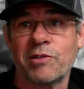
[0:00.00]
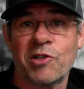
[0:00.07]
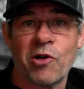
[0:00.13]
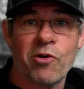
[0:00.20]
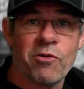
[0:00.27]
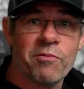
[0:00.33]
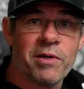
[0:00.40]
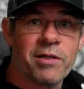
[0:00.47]

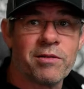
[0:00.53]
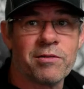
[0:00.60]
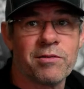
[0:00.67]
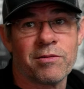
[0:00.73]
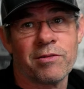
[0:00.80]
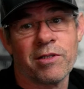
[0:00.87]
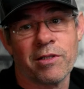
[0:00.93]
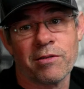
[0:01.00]
No, but
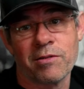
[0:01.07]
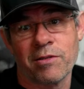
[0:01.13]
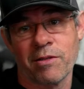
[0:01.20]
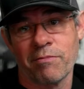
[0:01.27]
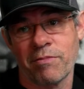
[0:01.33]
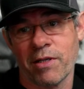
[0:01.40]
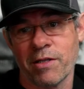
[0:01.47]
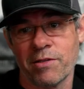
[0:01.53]
you know,
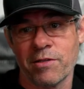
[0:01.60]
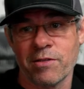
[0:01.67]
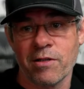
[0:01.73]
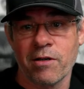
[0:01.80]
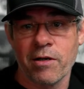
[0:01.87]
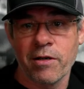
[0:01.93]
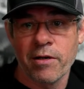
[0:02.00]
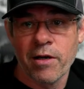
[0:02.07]
some places
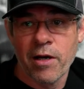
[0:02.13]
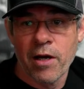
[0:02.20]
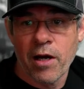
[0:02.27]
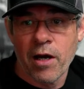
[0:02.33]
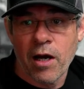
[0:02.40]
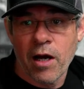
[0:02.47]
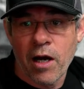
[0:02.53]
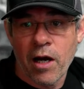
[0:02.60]
are,
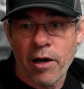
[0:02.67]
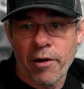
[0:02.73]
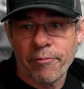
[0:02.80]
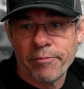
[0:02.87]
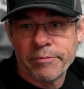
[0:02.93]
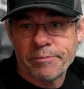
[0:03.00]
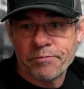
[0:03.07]
um,